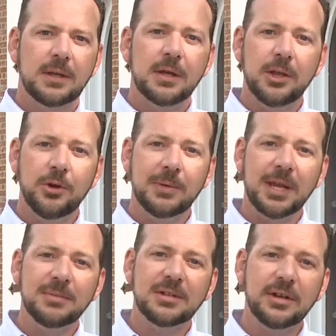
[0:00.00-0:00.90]
Hello, my
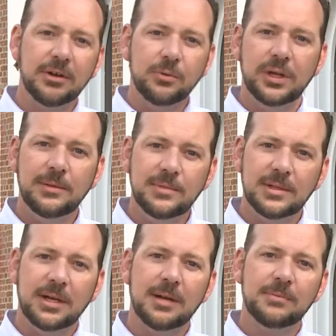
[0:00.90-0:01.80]
name is Darren Williams.
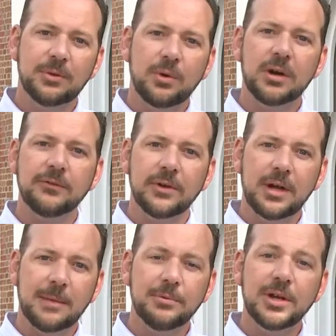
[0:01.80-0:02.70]
I'm the Waterfront
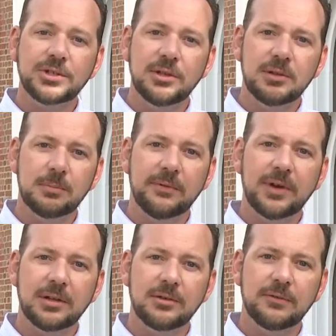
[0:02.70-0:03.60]
Operations
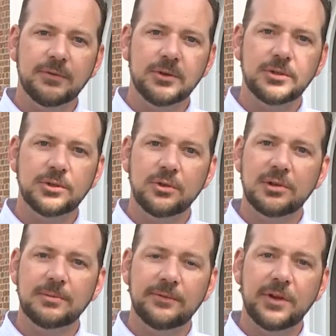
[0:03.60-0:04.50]
Supervisor for
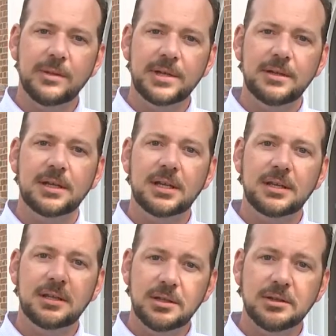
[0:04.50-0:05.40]
Tourism Development,
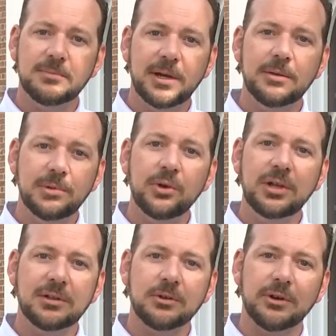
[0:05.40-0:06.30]
and this is my employee
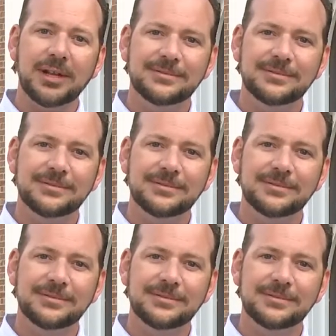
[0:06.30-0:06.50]
story.